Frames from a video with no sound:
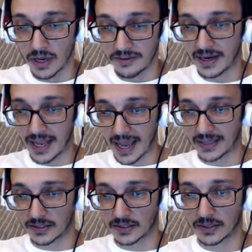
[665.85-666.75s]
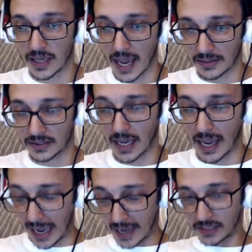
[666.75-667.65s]
the whole event as
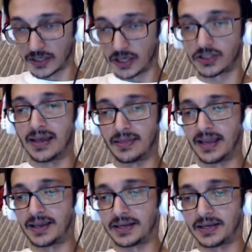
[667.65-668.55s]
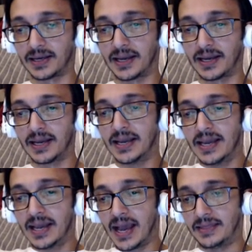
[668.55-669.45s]
as as such? I think
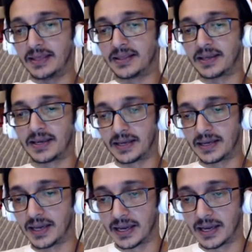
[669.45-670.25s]
I think